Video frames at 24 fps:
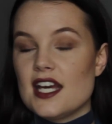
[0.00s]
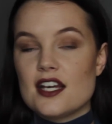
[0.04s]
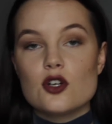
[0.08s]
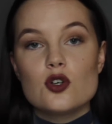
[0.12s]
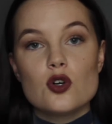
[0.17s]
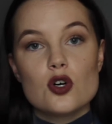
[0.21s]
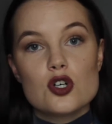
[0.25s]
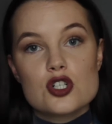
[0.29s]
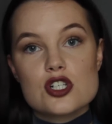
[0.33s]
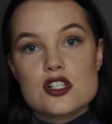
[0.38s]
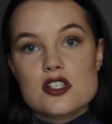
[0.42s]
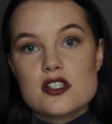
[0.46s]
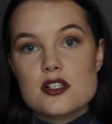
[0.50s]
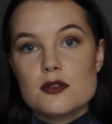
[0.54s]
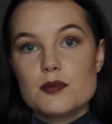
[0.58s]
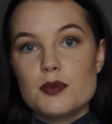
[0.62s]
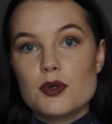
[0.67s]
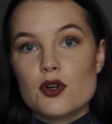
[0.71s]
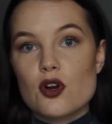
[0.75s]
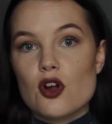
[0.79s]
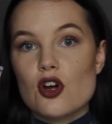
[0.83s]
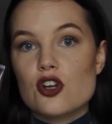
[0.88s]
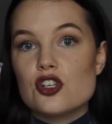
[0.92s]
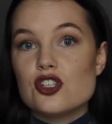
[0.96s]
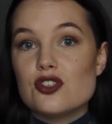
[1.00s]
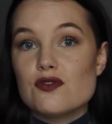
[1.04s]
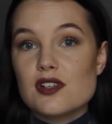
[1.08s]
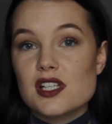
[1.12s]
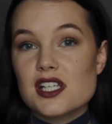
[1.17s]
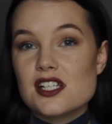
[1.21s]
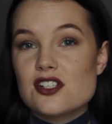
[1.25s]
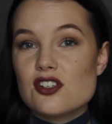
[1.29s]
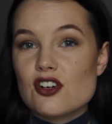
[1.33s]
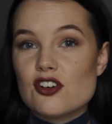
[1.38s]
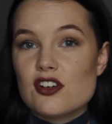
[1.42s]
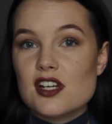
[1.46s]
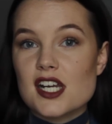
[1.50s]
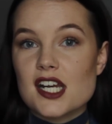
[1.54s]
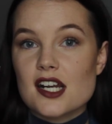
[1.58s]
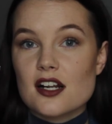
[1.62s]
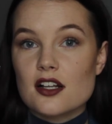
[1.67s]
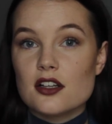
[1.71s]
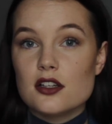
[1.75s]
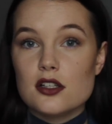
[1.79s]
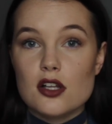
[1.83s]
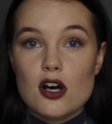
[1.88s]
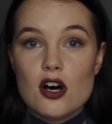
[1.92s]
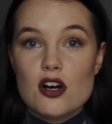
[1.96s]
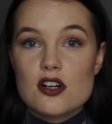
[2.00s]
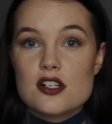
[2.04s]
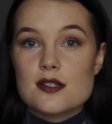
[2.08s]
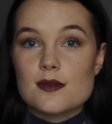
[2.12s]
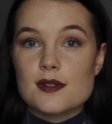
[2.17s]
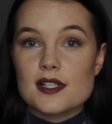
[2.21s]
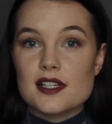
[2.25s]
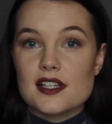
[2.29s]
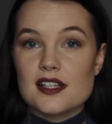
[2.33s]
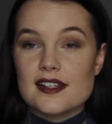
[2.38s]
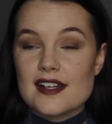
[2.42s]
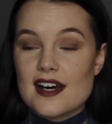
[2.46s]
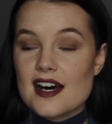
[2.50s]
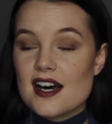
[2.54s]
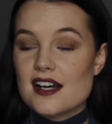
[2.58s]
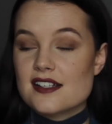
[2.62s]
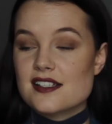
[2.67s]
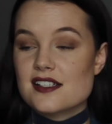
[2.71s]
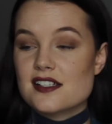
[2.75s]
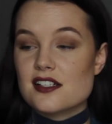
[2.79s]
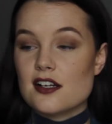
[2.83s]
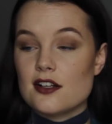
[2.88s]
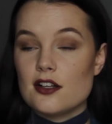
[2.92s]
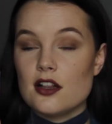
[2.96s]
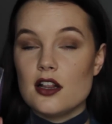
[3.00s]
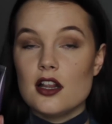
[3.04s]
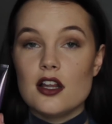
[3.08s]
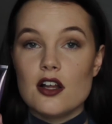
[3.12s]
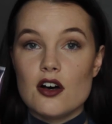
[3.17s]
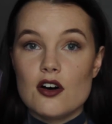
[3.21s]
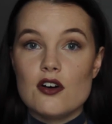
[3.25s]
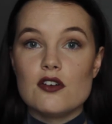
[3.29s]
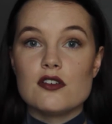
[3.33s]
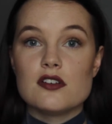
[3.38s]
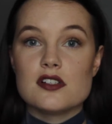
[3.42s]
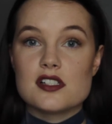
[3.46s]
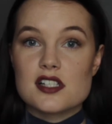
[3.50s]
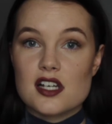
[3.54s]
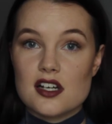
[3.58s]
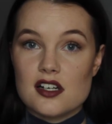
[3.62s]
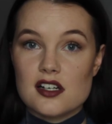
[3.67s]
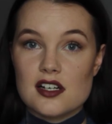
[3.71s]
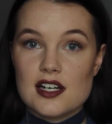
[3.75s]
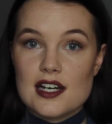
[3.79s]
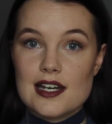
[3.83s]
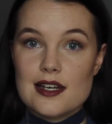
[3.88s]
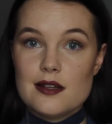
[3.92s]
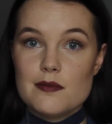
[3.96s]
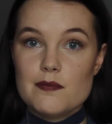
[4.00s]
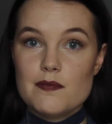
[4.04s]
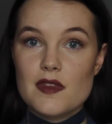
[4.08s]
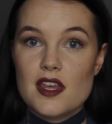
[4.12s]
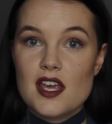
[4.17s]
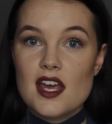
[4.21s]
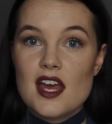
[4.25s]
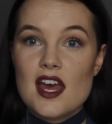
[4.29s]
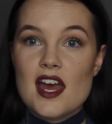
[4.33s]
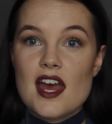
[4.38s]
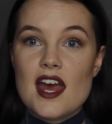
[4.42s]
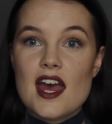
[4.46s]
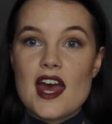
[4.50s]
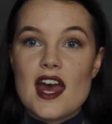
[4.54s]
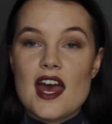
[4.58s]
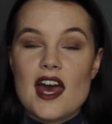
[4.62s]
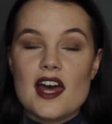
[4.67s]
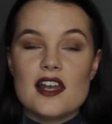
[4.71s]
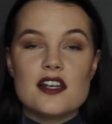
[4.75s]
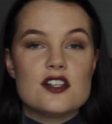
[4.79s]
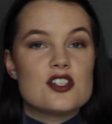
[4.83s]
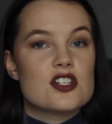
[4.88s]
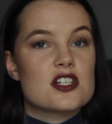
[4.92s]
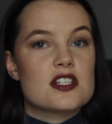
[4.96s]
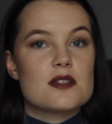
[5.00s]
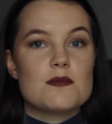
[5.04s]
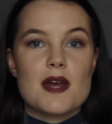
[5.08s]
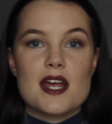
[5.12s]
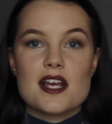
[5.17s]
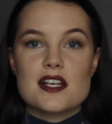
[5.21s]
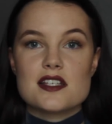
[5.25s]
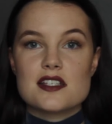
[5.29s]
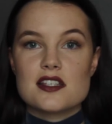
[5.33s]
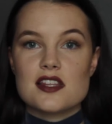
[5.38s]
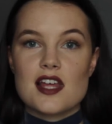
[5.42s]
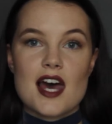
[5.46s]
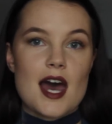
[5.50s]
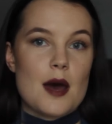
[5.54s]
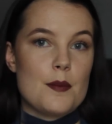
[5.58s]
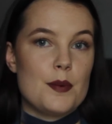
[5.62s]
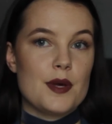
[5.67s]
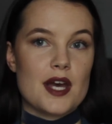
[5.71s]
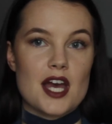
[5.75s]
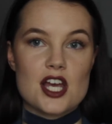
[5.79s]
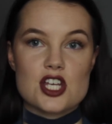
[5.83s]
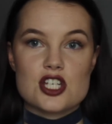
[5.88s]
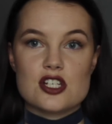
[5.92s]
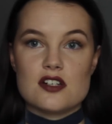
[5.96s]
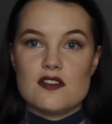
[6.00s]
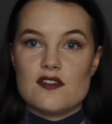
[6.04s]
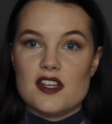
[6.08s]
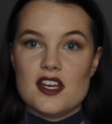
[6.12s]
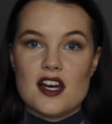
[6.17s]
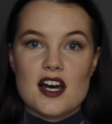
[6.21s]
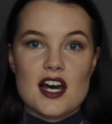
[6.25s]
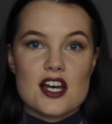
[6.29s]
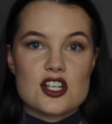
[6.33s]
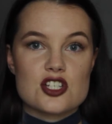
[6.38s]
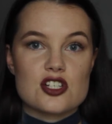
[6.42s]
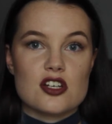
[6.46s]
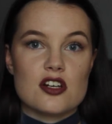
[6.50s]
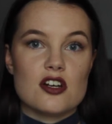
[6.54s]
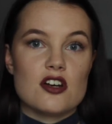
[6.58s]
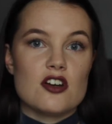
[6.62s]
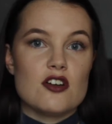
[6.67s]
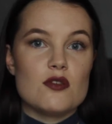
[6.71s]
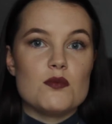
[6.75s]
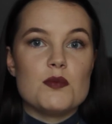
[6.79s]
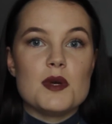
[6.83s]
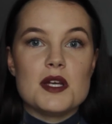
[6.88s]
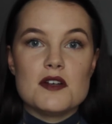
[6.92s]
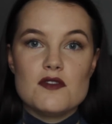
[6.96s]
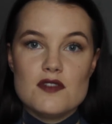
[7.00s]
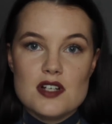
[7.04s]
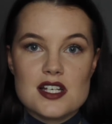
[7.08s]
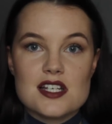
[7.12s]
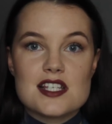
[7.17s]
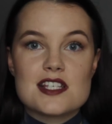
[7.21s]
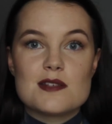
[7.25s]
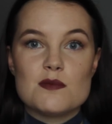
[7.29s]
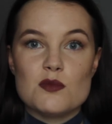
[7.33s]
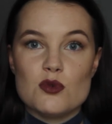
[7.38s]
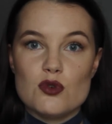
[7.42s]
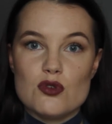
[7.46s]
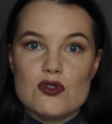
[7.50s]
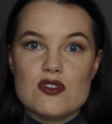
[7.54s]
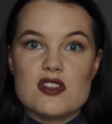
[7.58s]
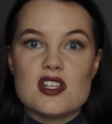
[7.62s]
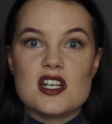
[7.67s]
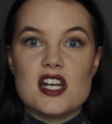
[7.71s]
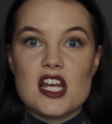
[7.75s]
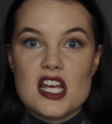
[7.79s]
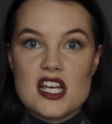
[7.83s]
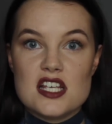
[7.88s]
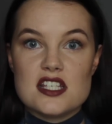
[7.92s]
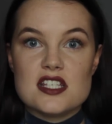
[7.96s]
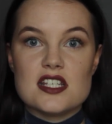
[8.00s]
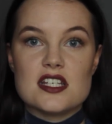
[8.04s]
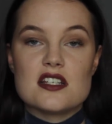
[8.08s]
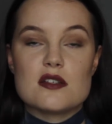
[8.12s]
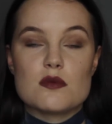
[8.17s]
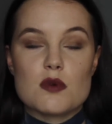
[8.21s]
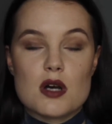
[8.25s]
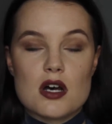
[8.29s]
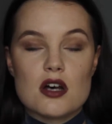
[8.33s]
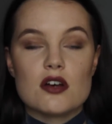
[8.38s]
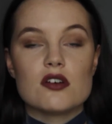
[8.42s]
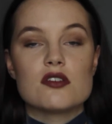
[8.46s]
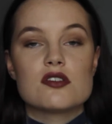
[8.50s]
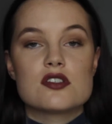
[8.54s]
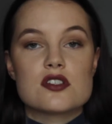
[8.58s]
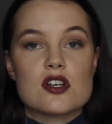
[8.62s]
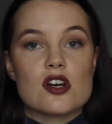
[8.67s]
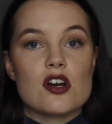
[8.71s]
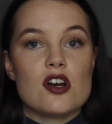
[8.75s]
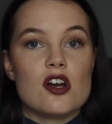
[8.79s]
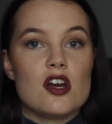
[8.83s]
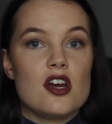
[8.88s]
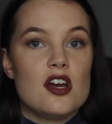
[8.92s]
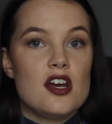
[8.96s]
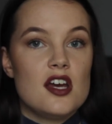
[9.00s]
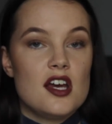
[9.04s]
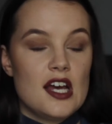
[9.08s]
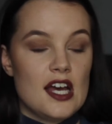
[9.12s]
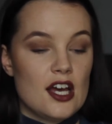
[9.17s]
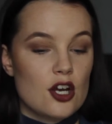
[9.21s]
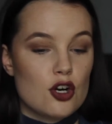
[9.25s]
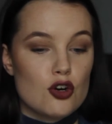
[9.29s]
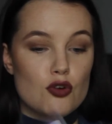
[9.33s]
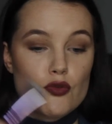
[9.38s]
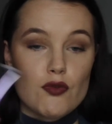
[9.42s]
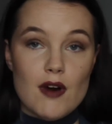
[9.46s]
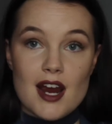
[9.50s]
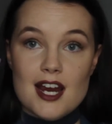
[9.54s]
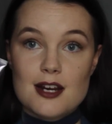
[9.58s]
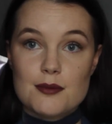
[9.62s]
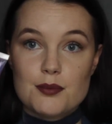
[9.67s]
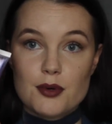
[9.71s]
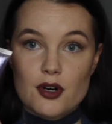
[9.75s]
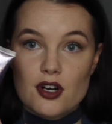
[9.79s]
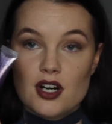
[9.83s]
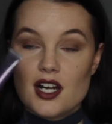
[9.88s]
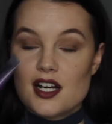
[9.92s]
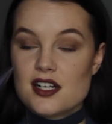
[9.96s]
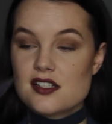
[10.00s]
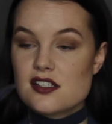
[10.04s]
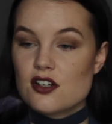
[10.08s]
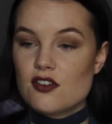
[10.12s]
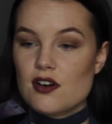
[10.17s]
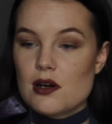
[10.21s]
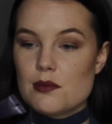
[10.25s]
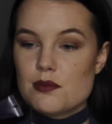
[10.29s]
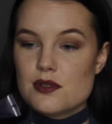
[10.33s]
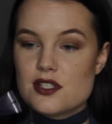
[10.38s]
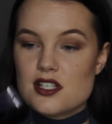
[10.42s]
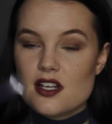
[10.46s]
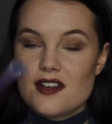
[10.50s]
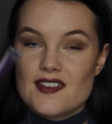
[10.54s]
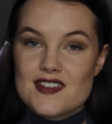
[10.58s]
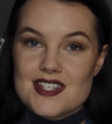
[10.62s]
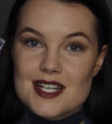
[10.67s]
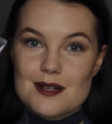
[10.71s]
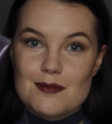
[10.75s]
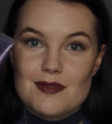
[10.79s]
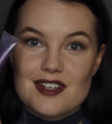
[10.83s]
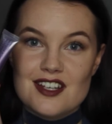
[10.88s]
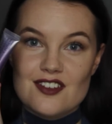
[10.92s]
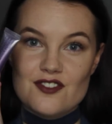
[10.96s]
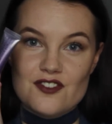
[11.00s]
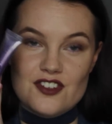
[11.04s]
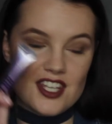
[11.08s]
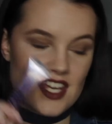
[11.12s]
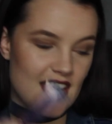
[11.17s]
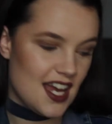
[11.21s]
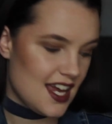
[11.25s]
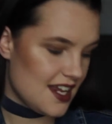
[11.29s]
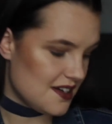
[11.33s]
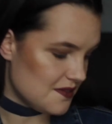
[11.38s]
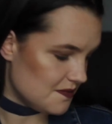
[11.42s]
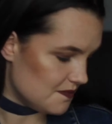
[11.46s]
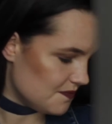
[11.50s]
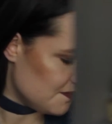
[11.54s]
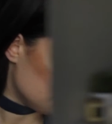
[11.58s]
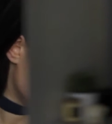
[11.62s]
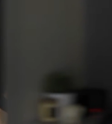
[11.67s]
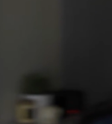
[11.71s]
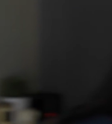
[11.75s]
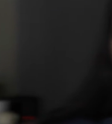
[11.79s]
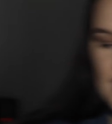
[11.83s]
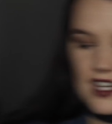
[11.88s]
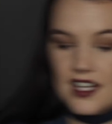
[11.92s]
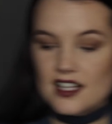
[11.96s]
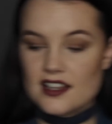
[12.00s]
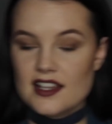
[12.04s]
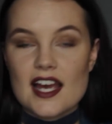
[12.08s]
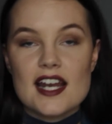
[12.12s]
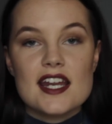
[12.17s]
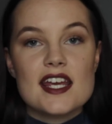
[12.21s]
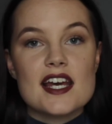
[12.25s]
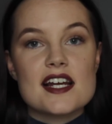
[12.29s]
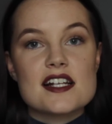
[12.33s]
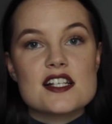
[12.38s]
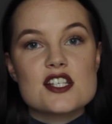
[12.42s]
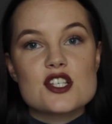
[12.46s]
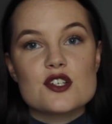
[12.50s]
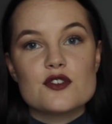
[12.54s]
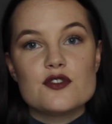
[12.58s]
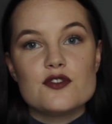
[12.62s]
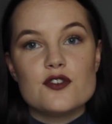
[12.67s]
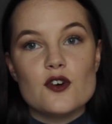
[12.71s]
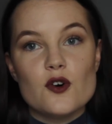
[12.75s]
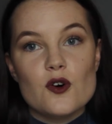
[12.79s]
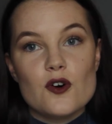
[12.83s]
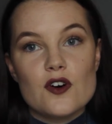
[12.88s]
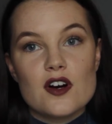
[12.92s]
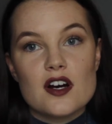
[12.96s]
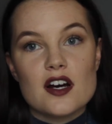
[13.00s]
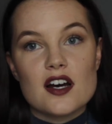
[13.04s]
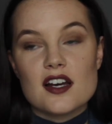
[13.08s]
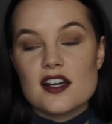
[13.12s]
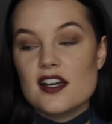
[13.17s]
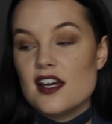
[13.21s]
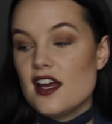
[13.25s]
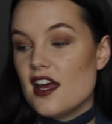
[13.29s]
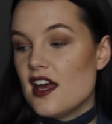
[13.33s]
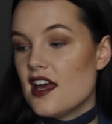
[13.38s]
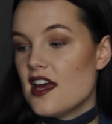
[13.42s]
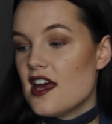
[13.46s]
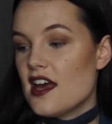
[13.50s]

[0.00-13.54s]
gorgeous to put on. You really don't need a lot, so it lasts a long time and just makes the application of the eyeshadow be really smooth and easy as well. So great product, grab yourself some if you can. The lady at Sephora